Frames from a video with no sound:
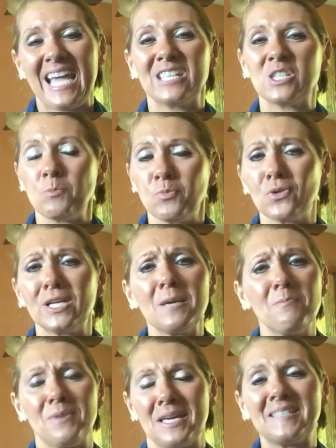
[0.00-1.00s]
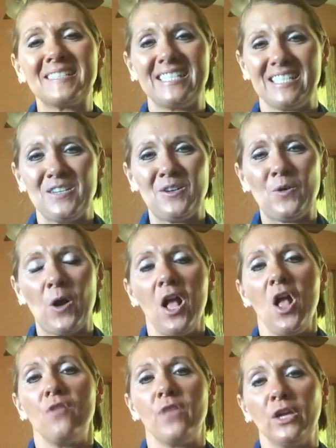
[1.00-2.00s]
It's a pretty big deal
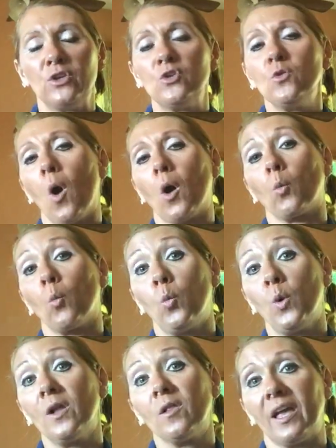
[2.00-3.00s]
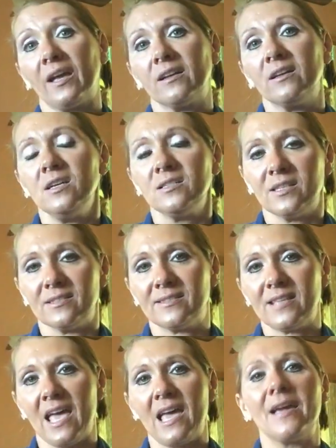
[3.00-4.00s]
that you are willing to
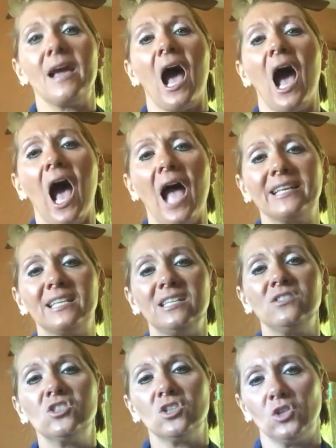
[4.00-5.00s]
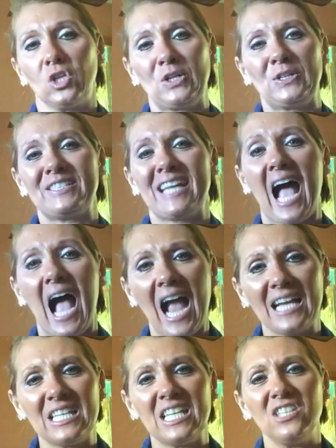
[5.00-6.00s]
say, I need to learn,
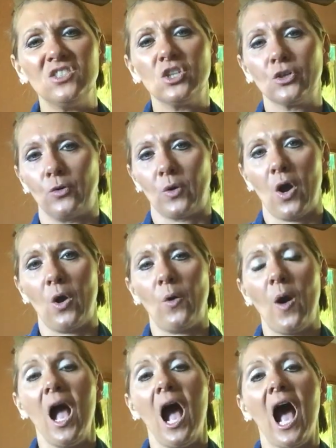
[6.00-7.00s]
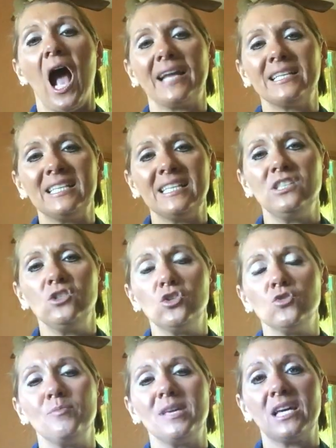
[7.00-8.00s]
I need to grow, I need
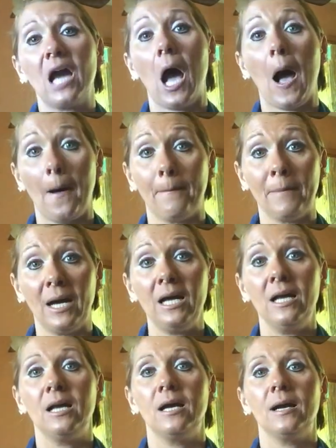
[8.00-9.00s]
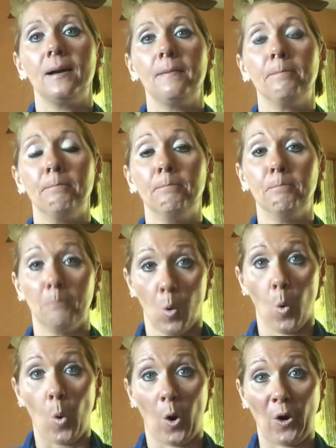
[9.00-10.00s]
to become
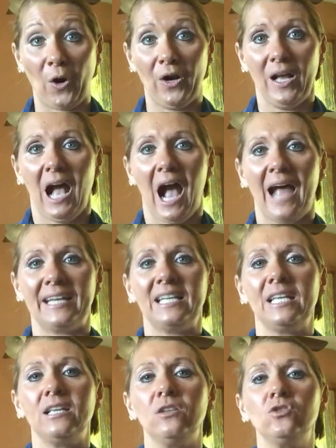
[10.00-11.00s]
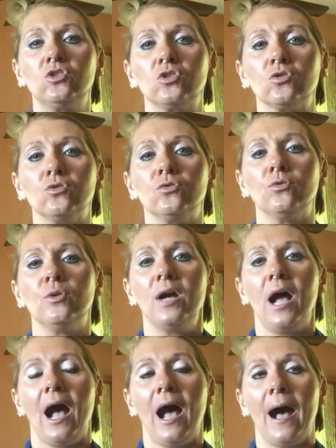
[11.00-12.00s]
more, I need to
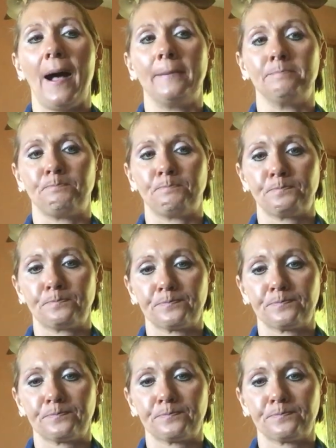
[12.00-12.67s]
um,